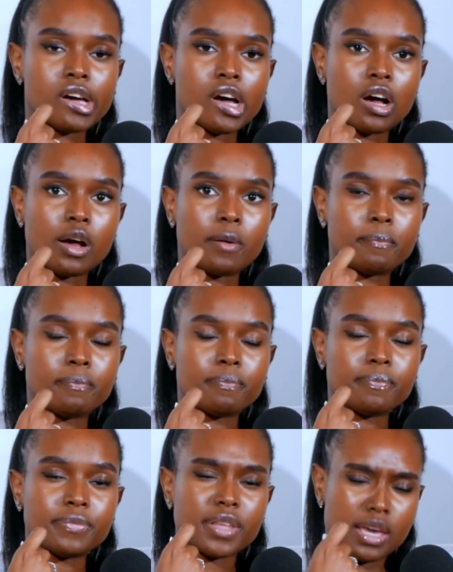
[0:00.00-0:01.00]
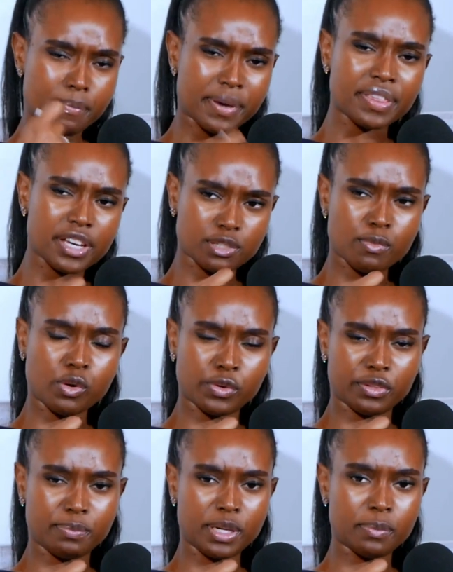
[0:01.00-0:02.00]
um, empathize more
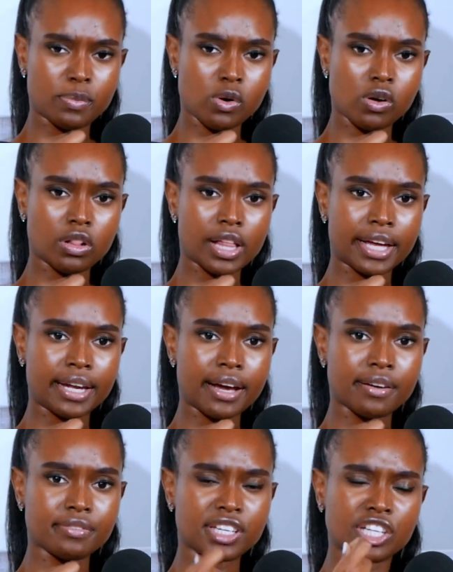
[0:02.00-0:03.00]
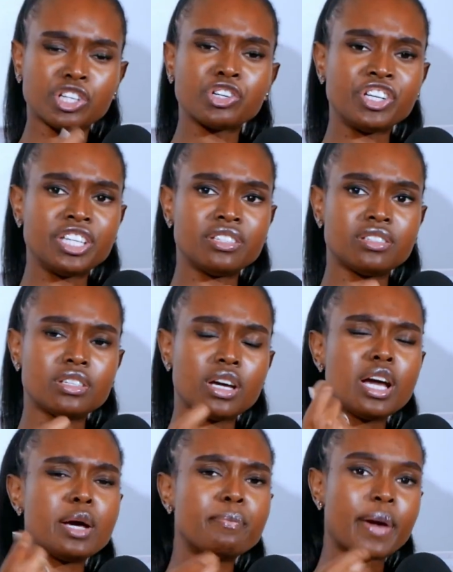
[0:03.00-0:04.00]
with people and have increased
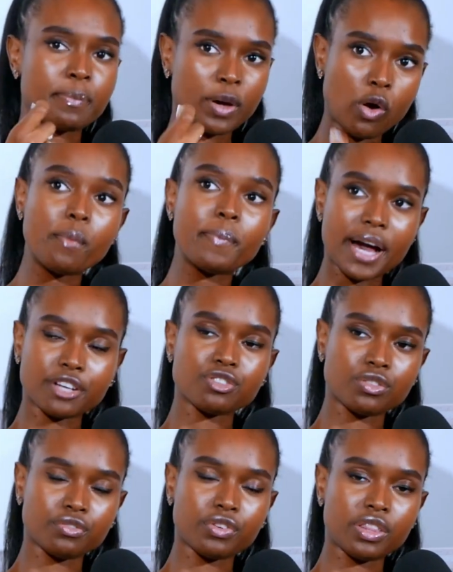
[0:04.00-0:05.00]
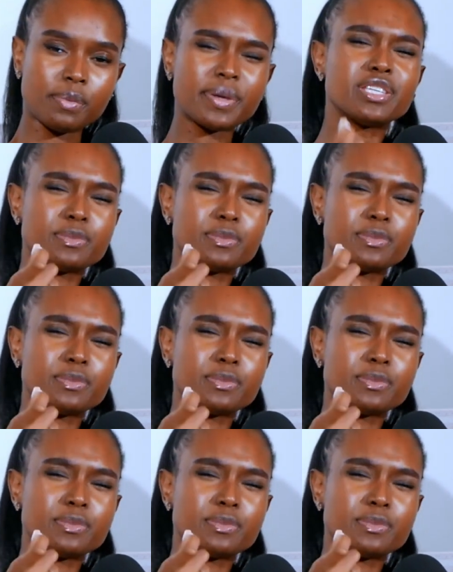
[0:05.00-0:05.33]
my compassion for them,